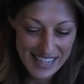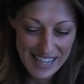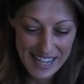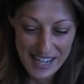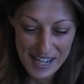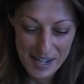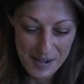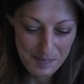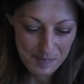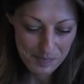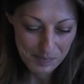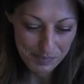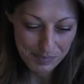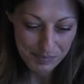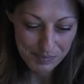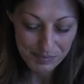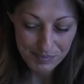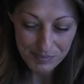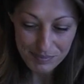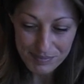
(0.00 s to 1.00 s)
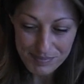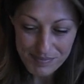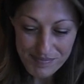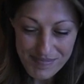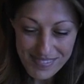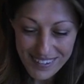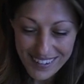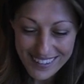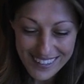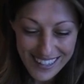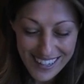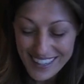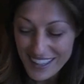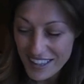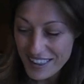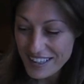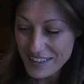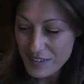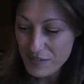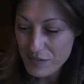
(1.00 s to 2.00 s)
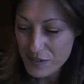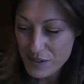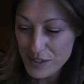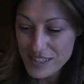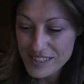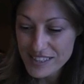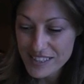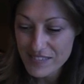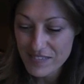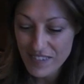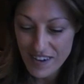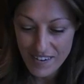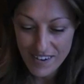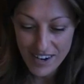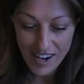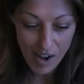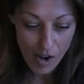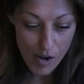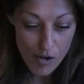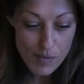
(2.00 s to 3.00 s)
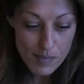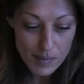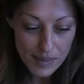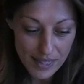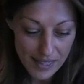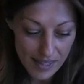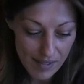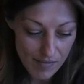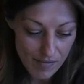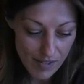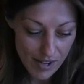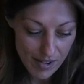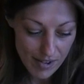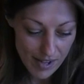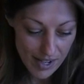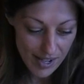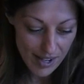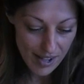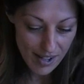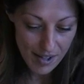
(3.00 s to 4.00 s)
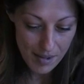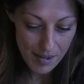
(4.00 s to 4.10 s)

I think the food is just very homely and very